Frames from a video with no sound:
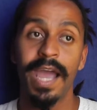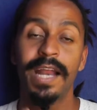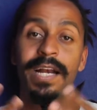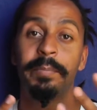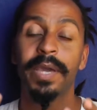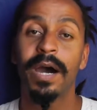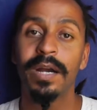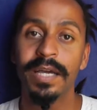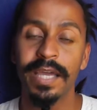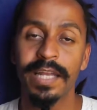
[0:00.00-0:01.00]
And clapping
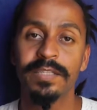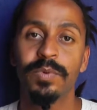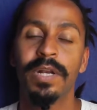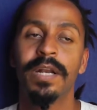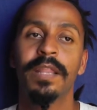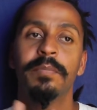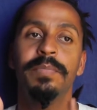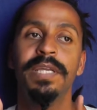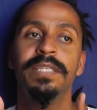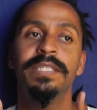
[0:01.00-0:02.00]
harder against one another
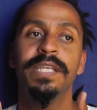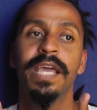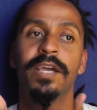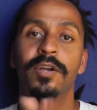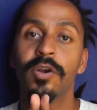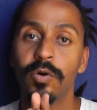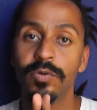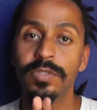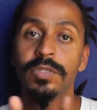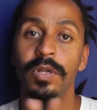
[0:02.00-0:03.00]
means they
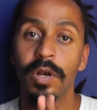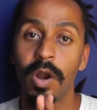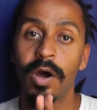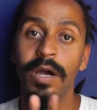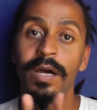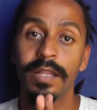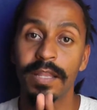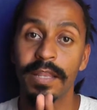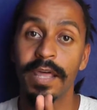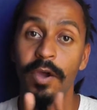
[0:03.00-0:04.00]
close longer
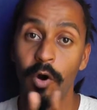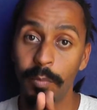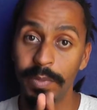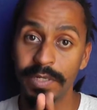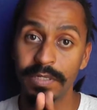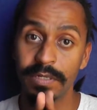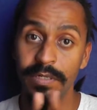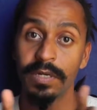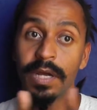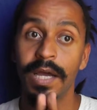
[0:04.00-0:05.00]
than they open,
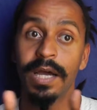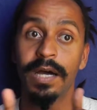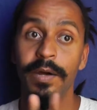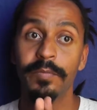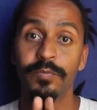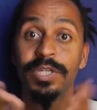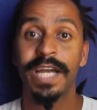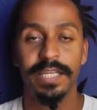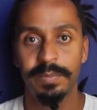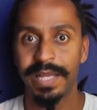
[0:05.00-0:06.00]
um, which
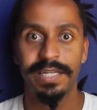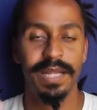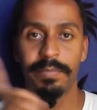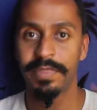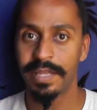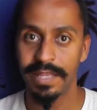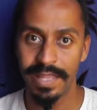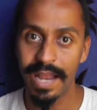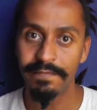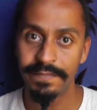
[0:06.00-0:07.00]
I explain in depth in
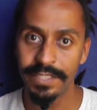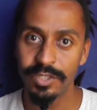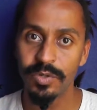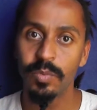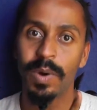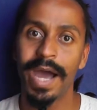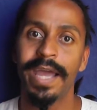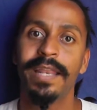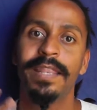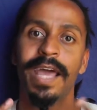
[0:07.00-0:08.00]
that video
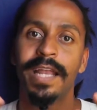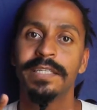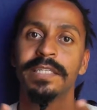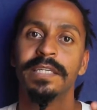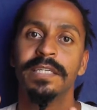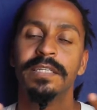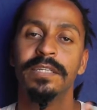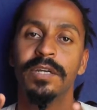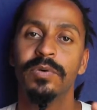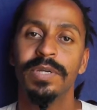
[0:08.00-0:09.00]
why that
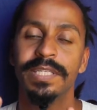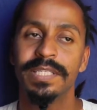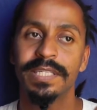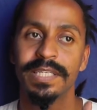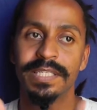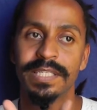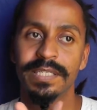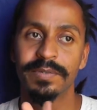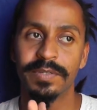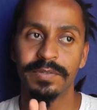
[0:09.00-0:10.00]
you know, is is
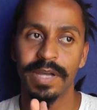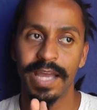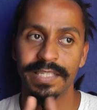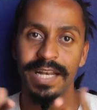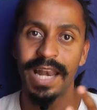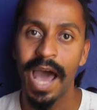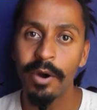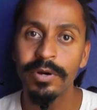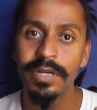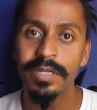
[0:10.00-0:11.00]
uh, has a
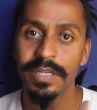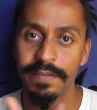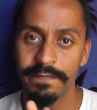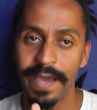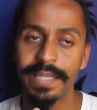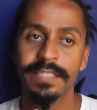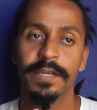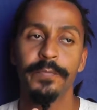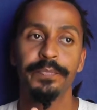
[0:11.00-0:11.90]
louder effect,